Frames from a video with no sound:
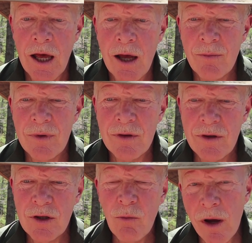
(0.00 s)
Uh,
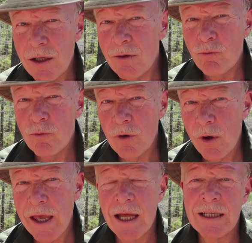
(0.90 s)
you want to
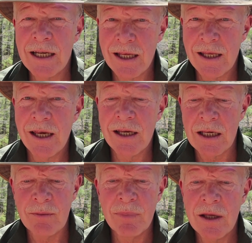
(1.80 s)
look at it
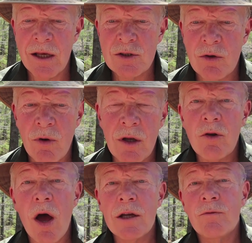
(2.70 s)
again because there are a
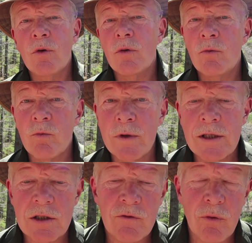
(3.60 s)
lot of good
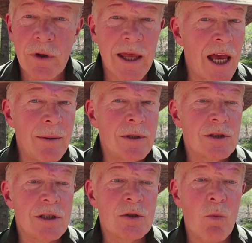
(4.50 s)
reasons for it.
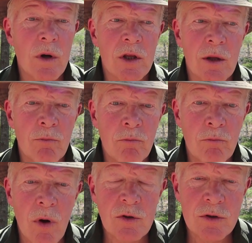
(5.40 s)
Cabbage is one of the
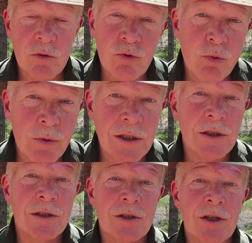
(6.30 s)
most
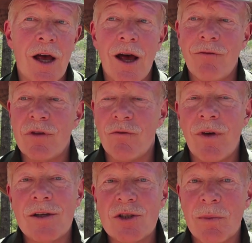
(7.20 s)
nutritious of the
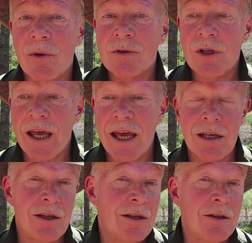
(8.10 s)
vegetables,
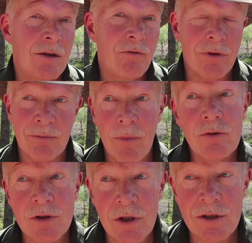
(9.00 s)
and for
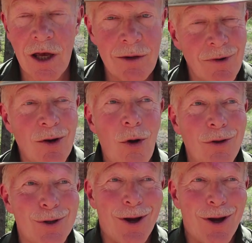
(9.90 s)
most of the time, not all the